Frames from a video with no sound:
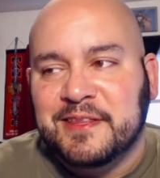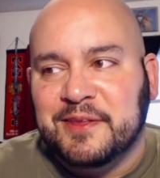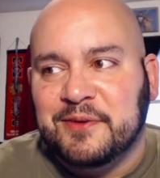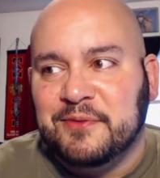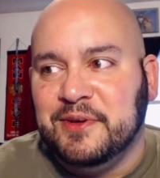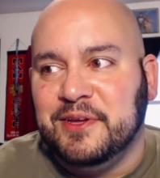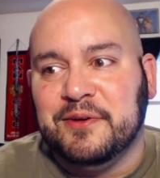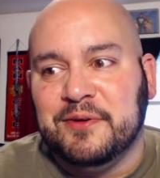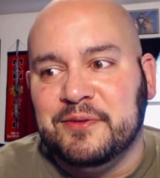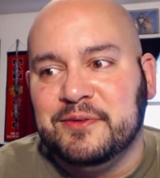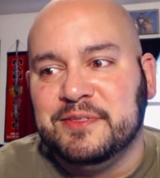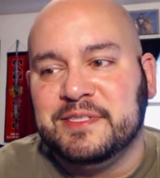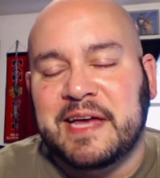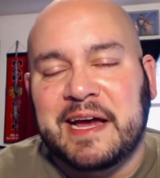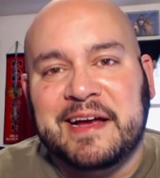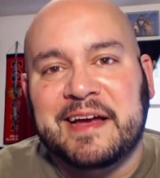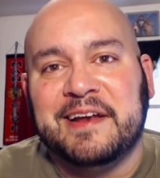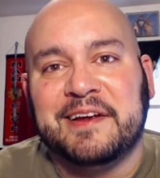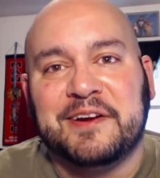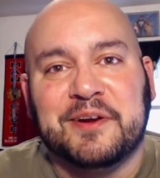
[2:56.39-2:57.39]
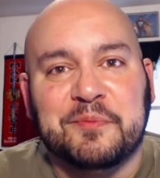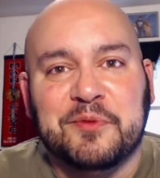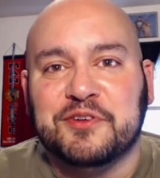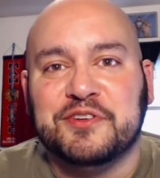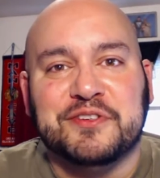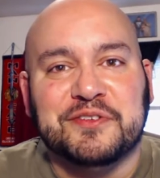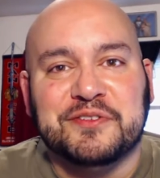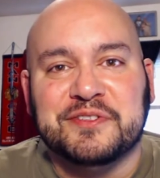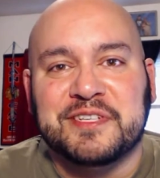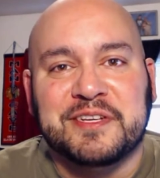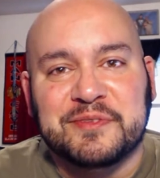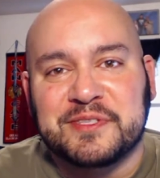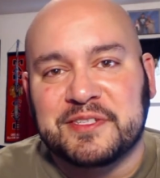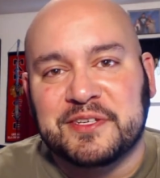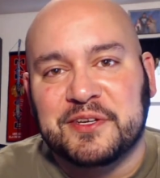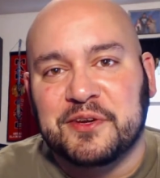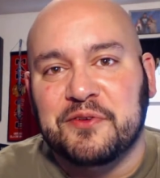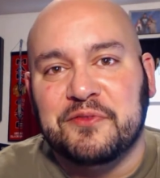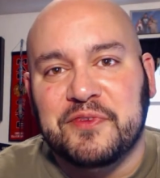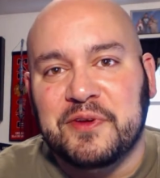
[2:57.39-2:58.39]
Though, it was that kind of commercials. It
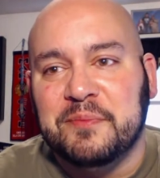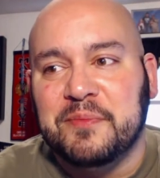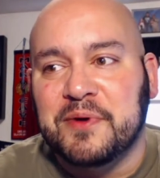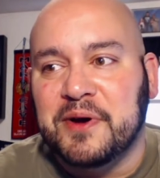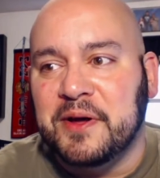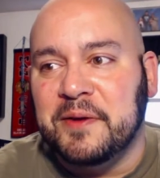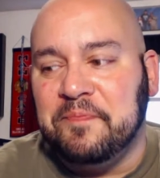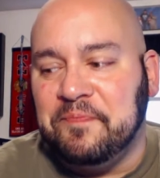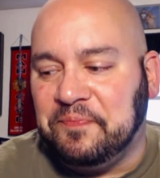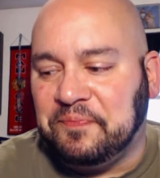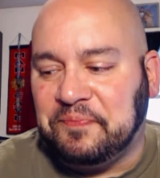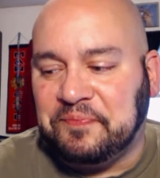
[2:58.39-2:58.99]
was goofy, but